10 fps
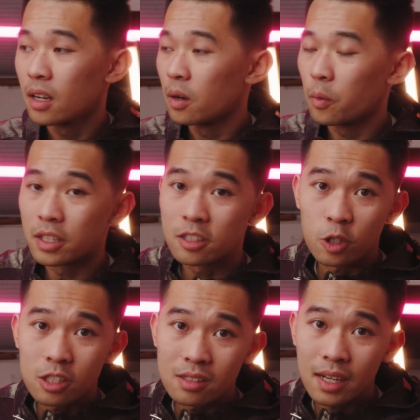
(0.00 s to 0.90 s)
when it's
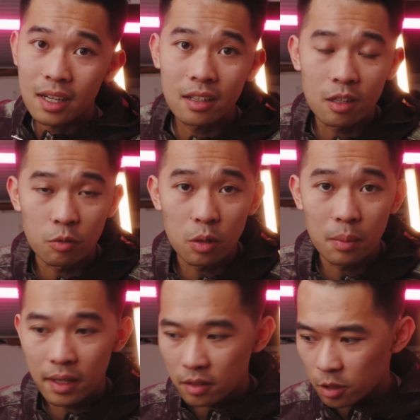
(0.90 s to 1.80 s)
just sitting in a room
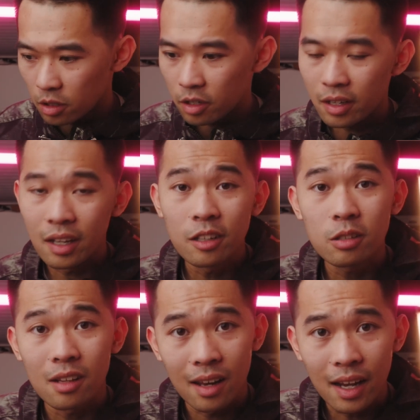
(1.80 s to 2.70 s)
and you're looking into
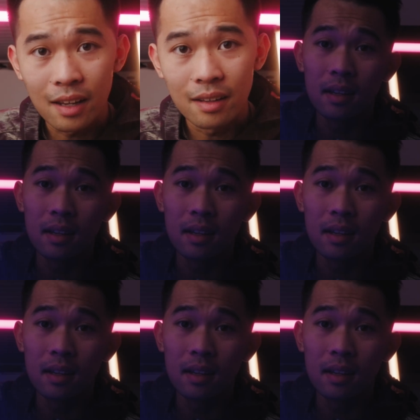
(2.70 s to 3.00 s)
the light.